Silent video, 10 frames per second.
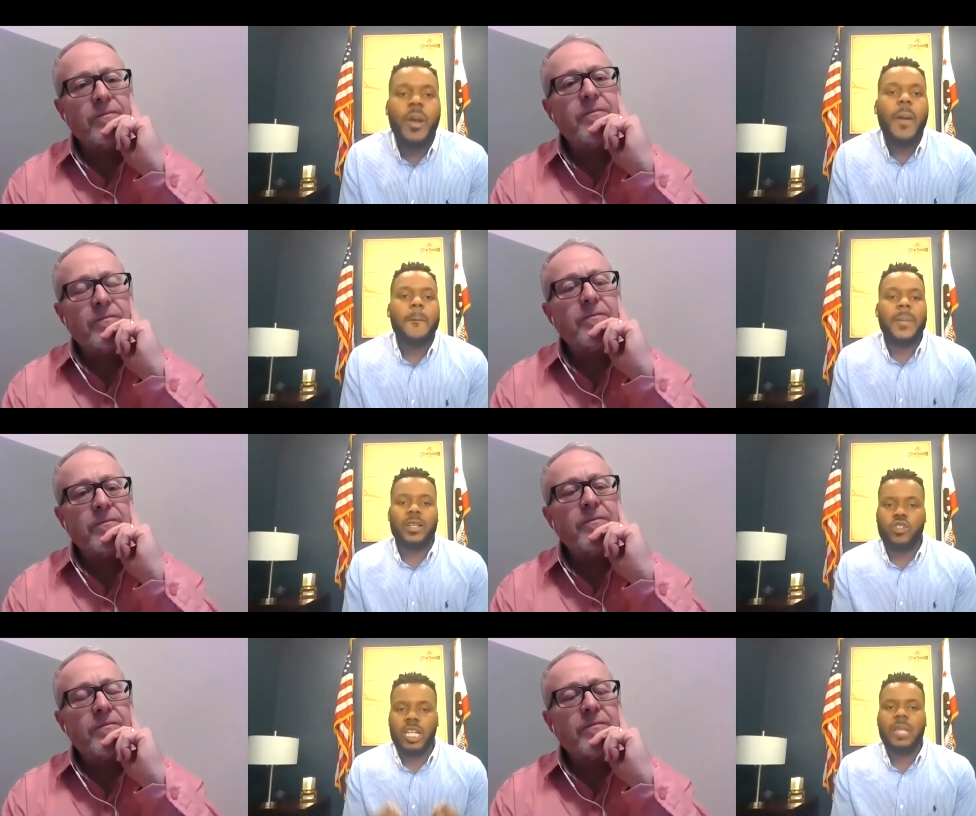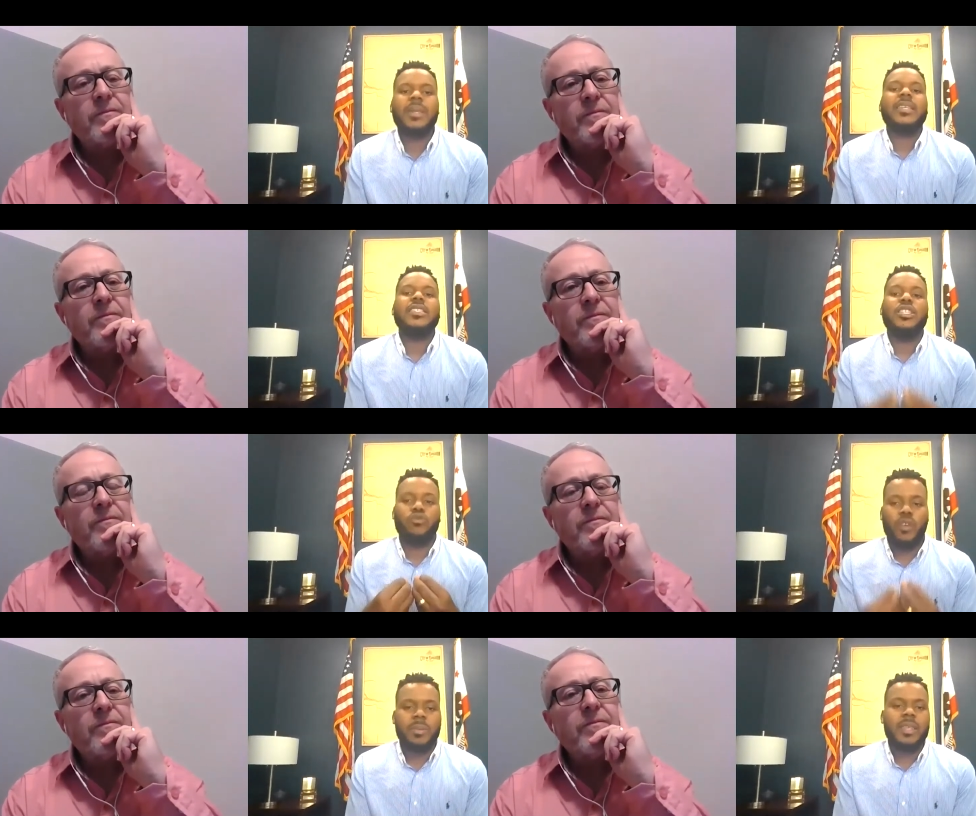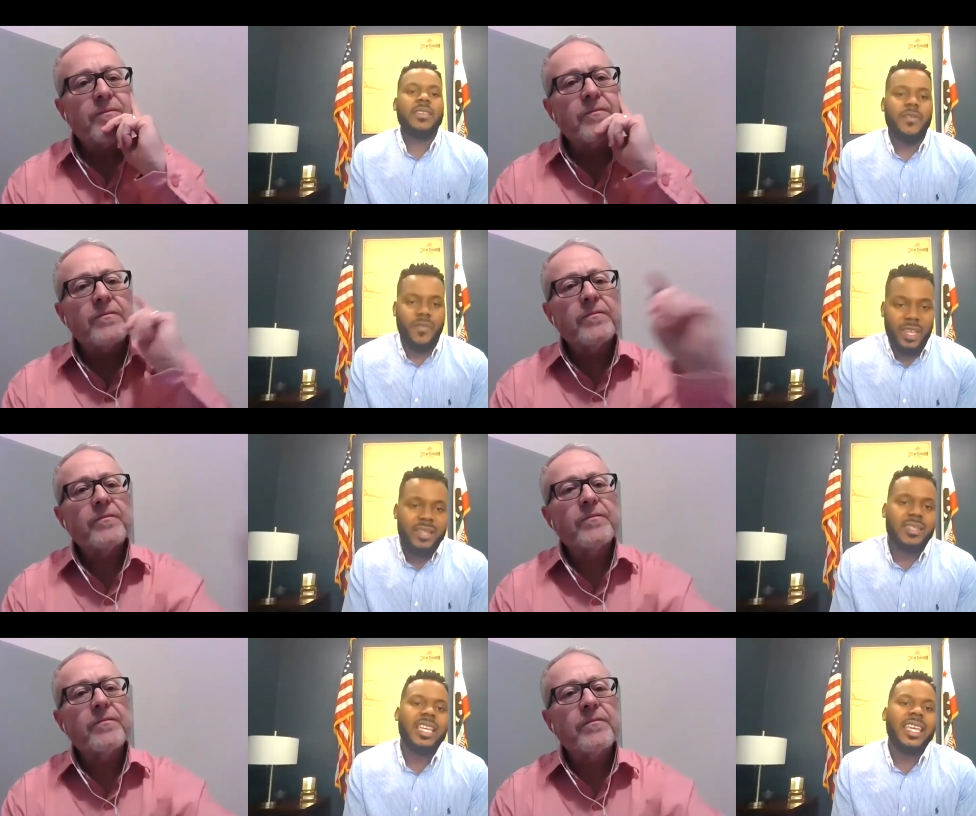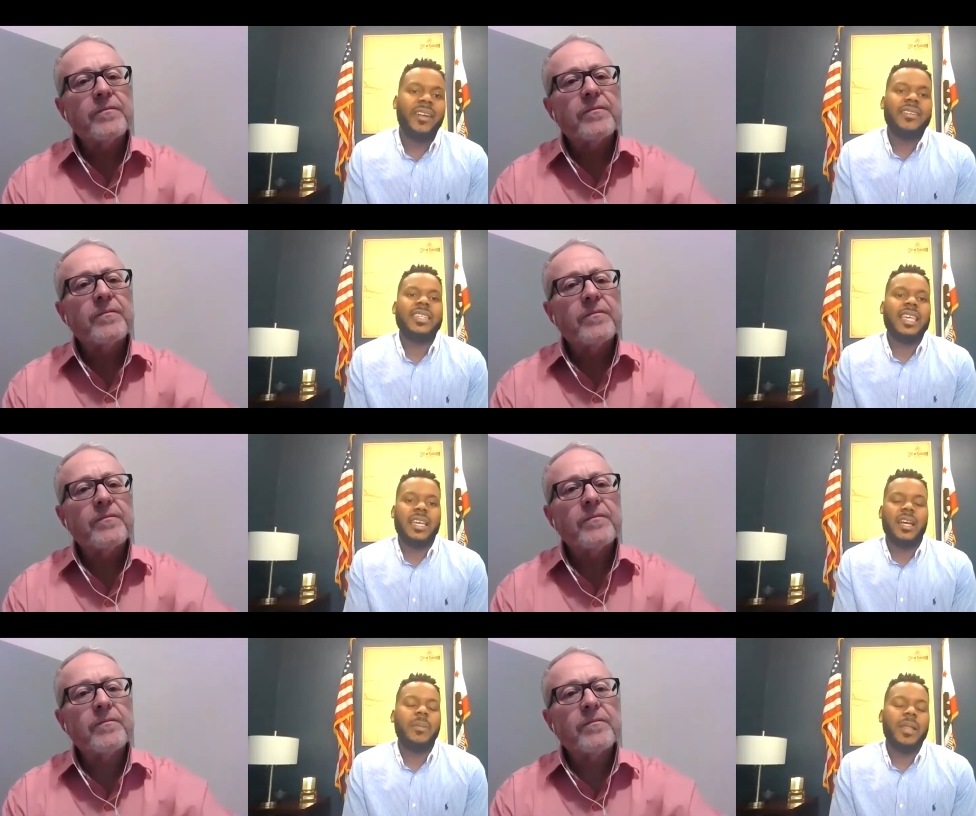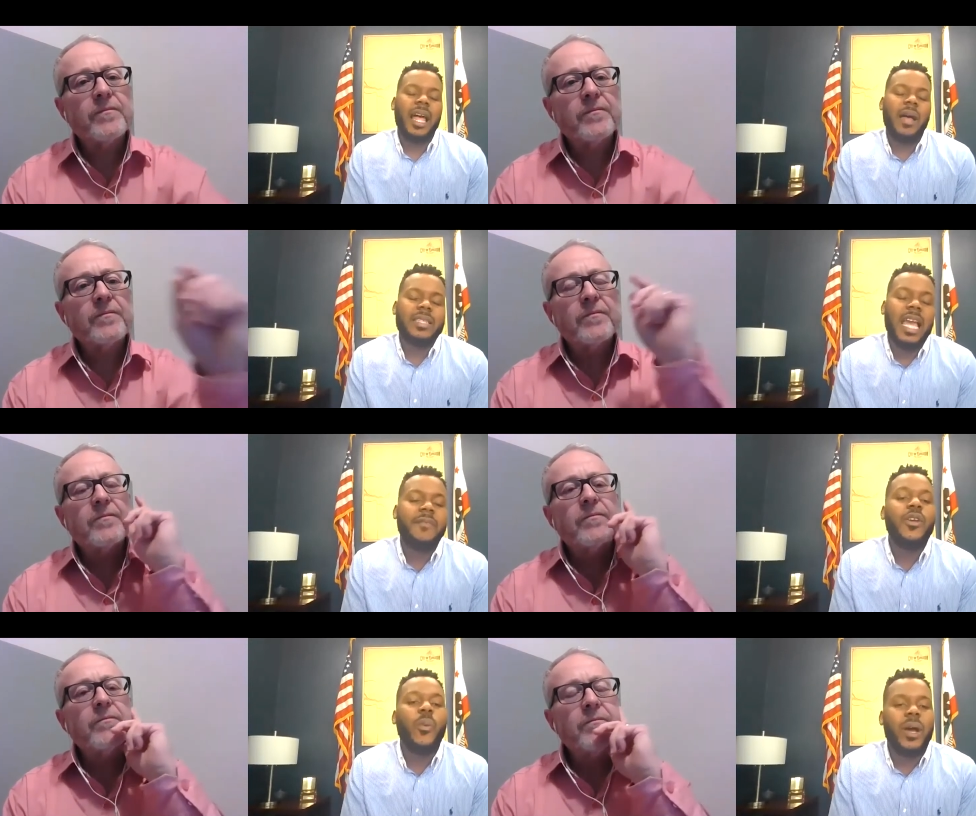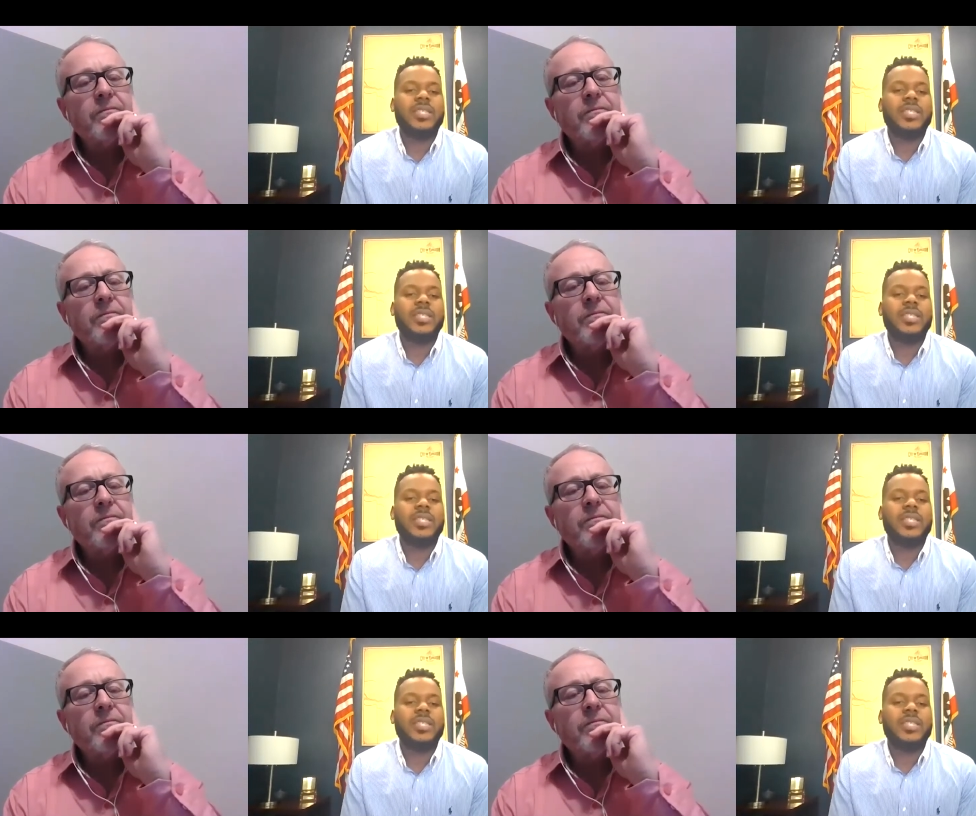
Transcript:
Speaker 1: But there's going to be this disruptive event, and a guaranteed income allows everyone